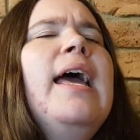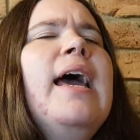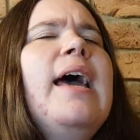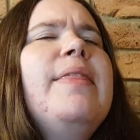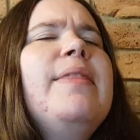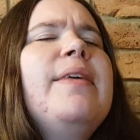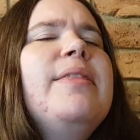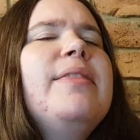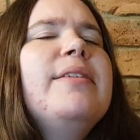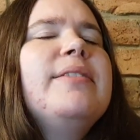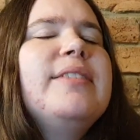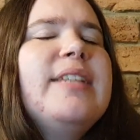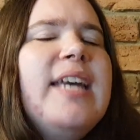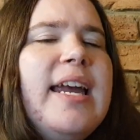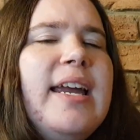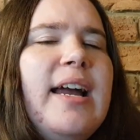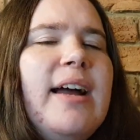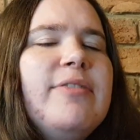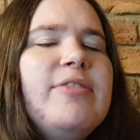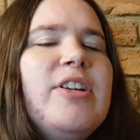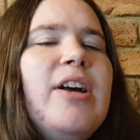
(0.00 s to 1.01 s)
And then the day
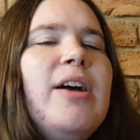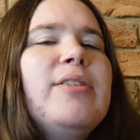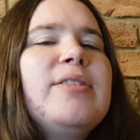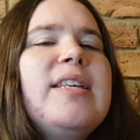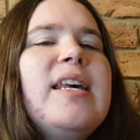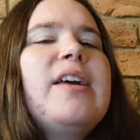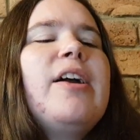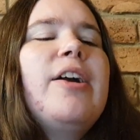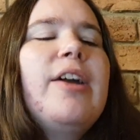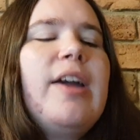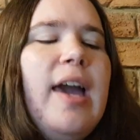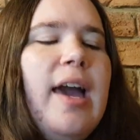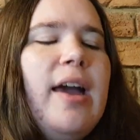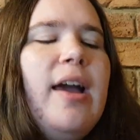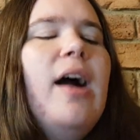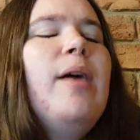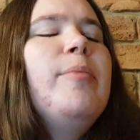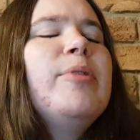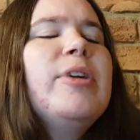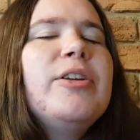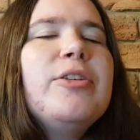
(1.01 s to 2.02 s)
after I was like, okay,
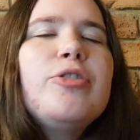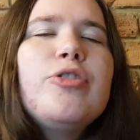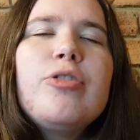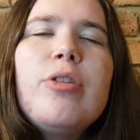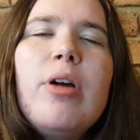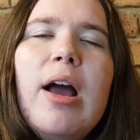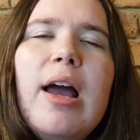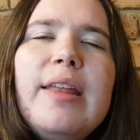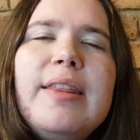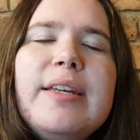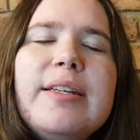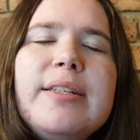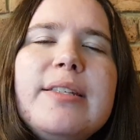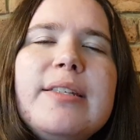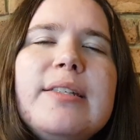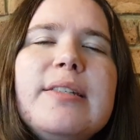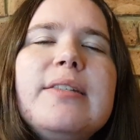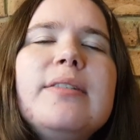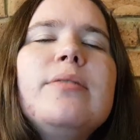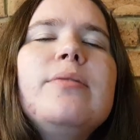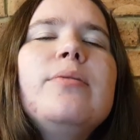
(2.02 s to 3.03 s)
I'm going to try
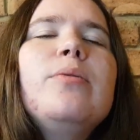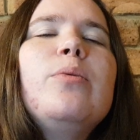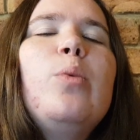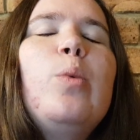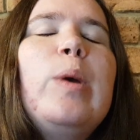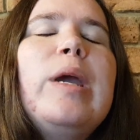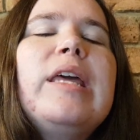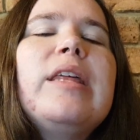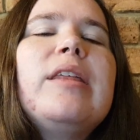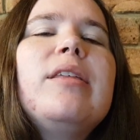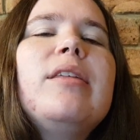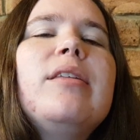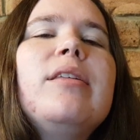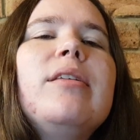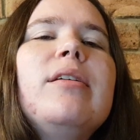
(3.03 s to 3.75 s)
this with